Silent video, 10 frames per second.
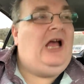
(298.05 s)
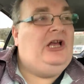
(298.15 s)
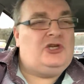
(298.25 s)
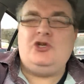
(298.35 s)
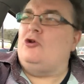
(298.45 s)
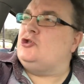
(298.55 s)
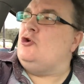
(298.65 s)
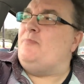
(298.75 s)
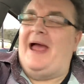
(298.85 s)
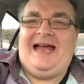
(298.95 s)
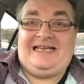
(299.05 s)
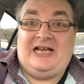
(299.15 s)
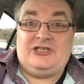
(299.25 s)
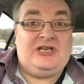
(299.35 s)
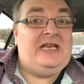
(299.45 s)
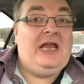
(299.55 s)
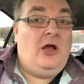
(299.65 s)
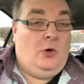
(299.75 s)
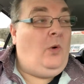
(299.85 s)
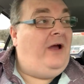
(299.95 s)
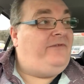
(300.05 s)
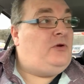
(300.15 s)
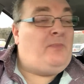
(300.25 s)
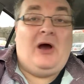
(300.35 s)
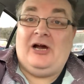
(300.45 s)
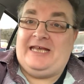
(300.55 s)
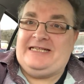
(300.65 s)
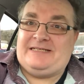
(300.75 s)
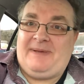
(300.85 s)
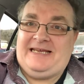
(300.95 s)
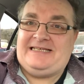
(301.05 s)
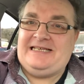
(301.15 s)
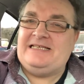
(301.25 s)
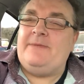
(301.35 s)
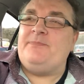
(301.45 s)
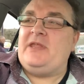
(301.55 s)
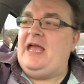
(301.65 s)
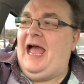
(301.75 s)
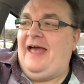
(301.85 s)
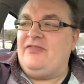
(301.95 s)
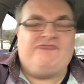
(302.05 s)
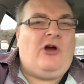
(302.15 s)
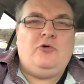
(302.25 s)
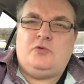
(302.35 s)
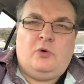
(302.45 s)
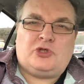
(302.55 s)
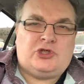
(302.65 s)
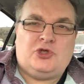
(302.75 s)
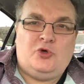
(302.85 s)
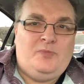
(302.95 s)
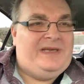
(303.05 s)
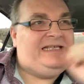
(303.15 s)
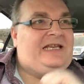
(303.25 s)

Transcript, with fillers: It's not too bad actually, quite a few parking spaces and the road wasn't too busy